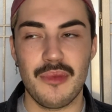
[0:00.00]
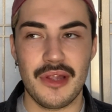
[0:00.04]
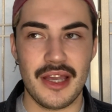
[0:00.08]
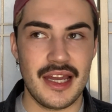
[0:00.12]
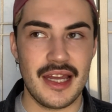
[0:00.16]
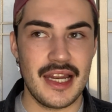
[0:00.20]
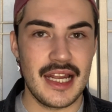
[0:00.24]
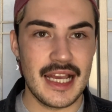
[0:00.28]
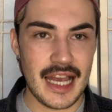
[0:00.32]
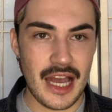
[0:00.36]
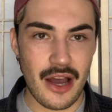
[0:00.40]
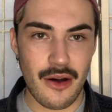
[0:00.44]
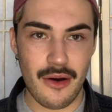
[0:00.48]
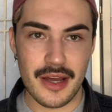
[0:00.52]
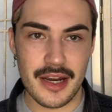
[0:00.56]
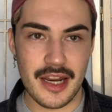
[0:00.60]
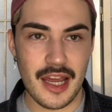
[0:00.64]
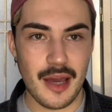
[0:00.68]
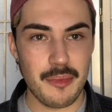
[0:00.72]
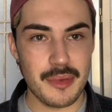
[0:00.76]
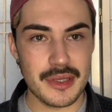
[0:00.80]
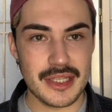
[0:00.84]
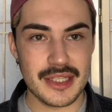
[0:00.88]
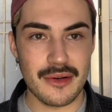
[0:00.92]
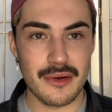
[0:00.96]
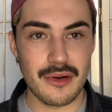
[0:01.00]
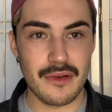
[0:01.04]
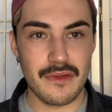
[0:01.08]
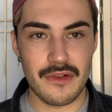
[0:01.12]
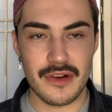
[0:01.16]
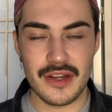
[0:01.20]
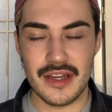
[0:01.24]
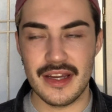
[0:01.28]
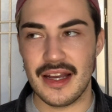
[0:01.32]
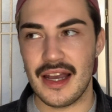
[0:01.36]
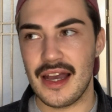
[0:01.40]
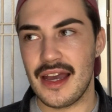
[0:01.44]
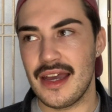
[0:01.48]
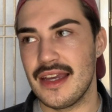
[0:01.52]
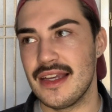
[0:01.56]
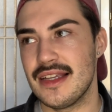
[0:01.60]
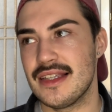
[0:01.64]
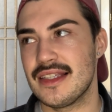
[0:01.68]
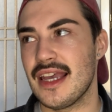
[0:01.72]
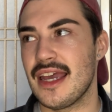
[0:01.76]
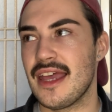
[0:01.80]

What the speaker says: planning out an episode for you guys.